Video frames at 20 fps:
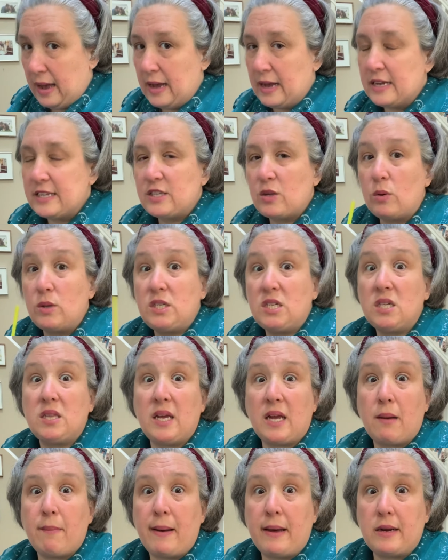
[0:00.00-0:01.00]
So I want you to
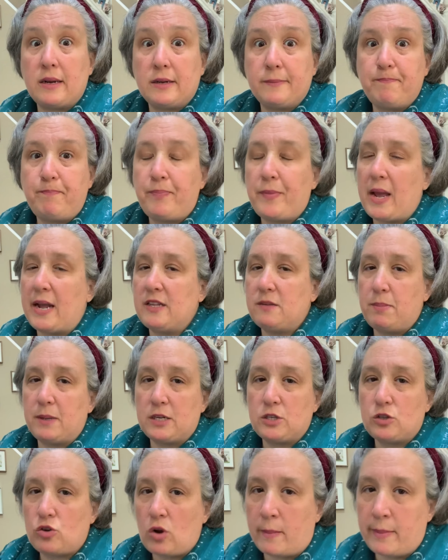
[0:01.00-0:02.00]
think about a nice big
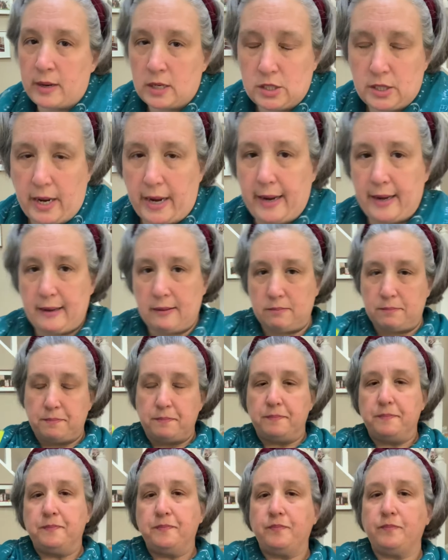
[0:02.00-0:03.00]
strawberry shake
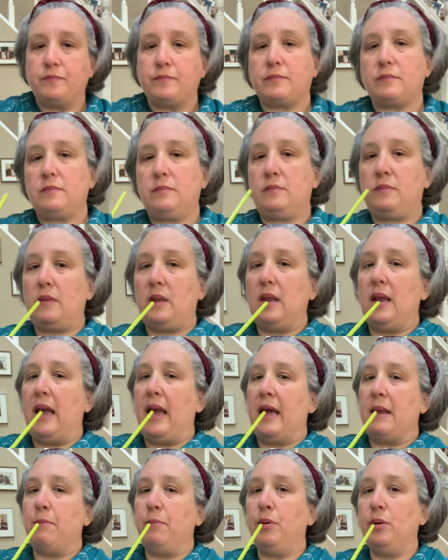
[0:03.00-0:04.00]

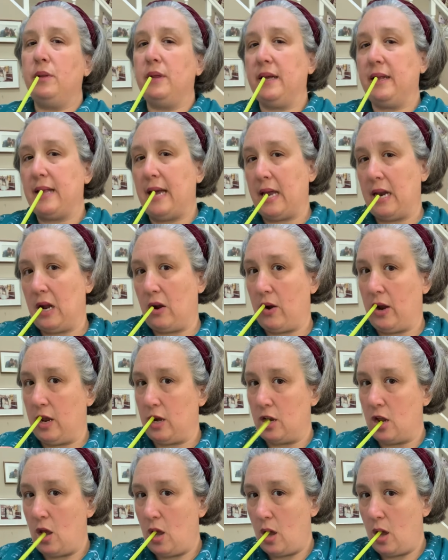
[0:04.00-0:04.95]
and pulling that air in.